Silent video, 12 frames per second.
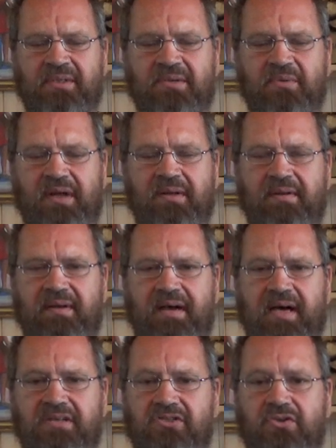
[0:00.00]
Well,
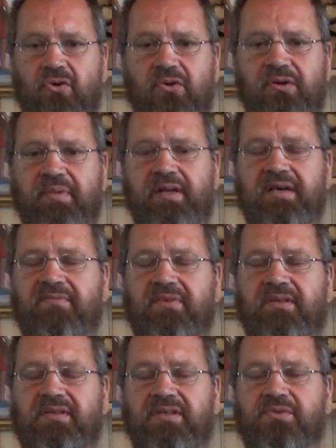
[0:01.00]
I strongly believe
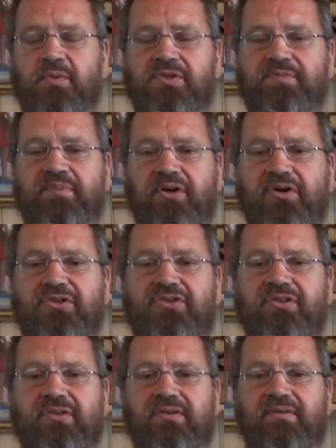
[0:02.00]
that this was
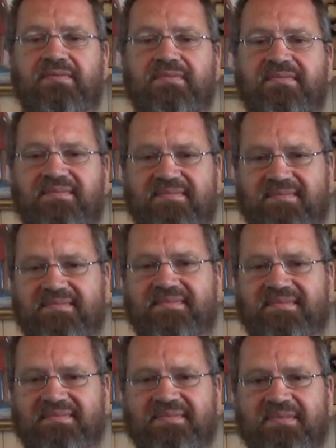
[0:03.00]
personal
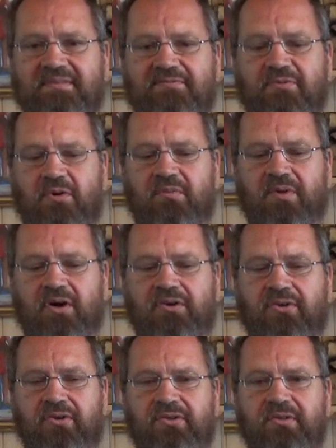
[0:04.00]
for Mark
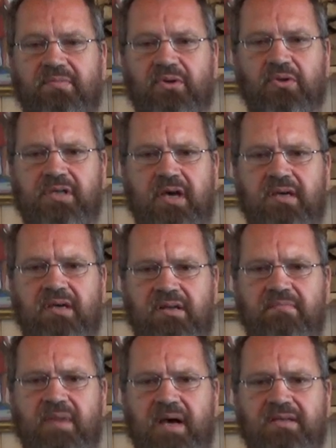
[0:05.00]
Rutte because I
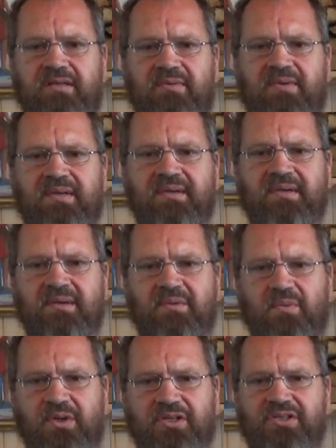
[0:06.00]
can imagine
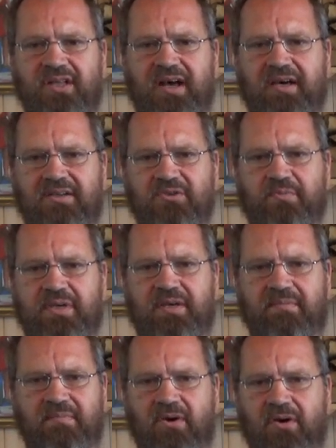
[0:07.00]
what it's like to
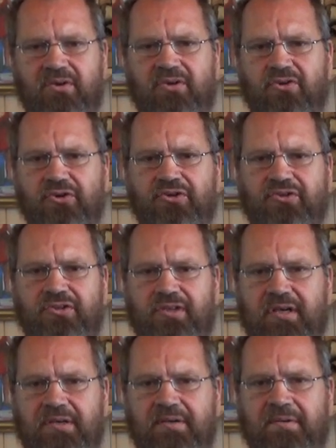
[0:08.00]
be Mark
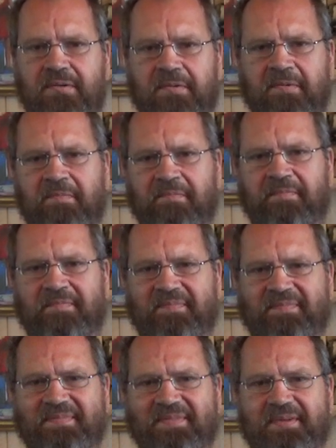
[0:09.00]
Rutte.
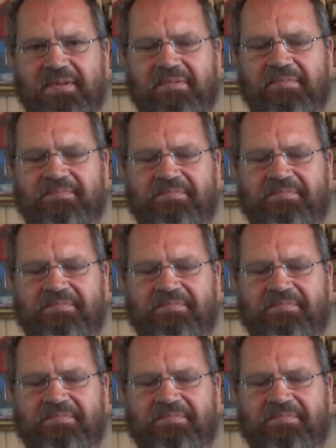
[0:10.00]
No.